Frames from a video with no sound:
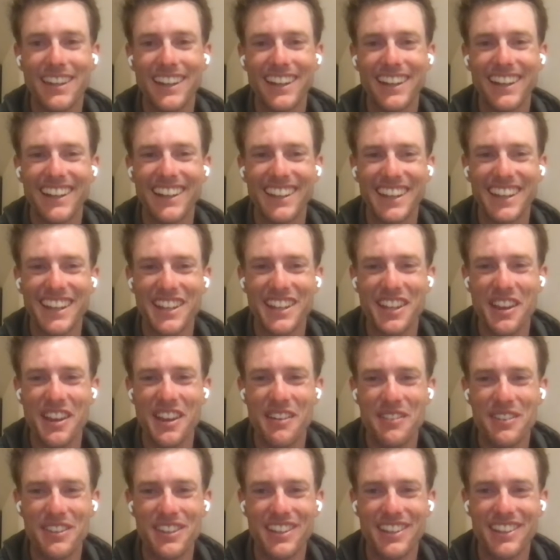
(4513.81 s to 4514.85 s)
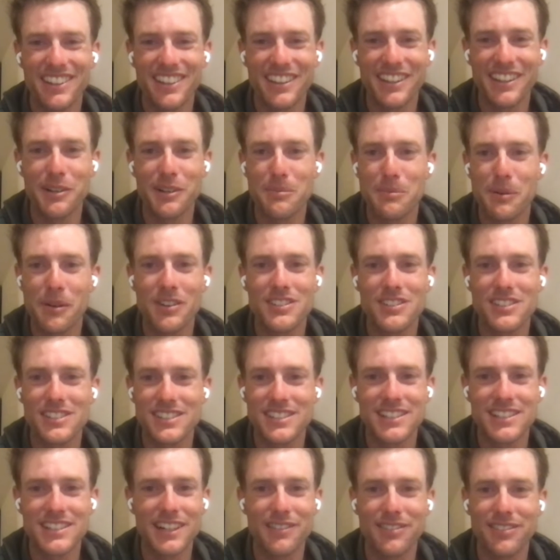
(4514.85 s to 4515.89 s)
And yeah, everything, the little boxes and
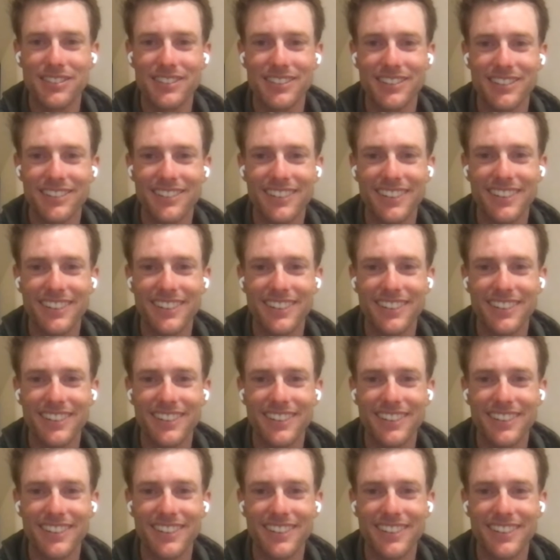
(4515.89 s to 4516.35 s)
stuff are